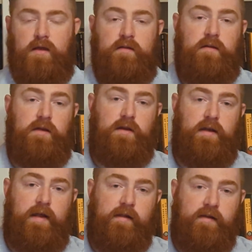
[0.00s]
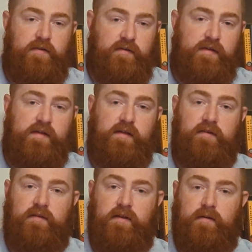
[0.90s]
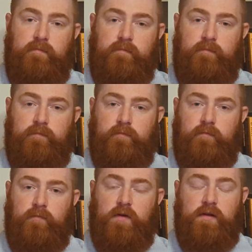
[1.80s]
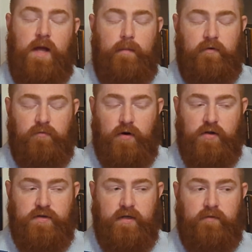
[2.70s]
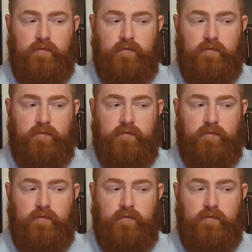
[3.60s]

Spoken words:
The LHC is a collaborative project